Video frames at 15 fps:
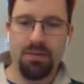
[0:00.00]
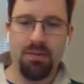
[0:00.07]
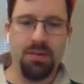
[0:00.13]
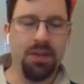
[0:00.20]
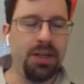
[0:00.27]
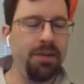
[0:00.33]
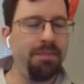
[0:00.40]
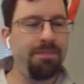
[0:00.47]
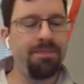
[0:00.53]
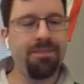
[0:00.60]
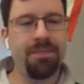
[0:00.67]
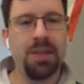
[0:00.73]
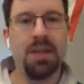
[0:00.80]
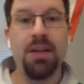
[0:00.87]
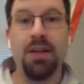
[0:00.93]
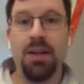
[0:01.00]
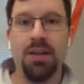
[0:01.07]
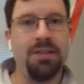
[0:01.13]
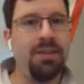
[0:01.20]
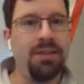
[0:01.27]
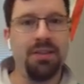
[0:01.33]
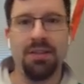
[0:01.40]
Okay, and
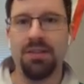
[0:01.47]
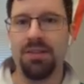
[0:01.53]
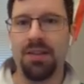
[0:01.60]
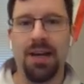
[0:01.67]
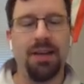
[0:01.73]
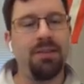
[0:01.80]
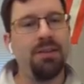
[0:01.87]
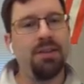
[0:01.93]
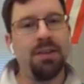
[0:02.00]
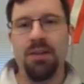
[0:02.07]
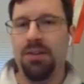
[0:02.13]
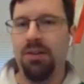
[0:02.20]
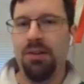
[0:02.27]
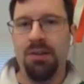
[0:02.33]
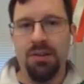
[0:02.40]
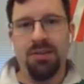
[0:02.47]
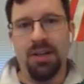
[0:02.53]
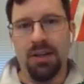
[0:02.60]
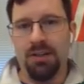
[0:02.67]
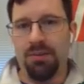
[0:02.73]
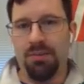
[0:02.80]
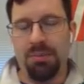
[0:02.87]
it's easy as that. You can use it
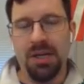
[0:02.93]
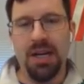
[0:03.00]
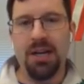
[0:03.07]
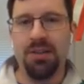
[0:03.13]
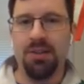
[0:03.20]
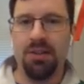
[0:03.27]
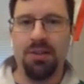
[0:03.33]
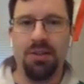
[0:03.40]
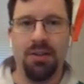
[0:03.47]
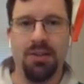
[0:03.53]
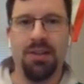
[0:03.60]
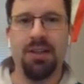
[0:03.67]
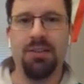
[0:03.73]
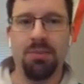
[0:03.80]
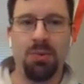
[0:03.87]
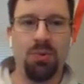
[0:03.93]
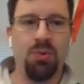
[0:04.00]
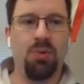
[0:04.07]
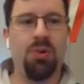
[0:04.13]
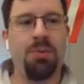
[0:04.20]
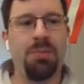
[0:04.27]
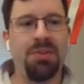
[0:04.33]
as a fraction, a decimal,
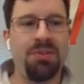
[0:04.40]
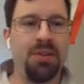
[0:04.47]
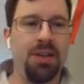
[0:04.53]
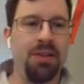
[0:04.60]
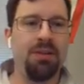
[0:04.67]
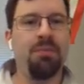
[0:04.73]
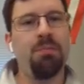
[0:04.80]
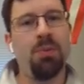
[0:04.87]
or a percent.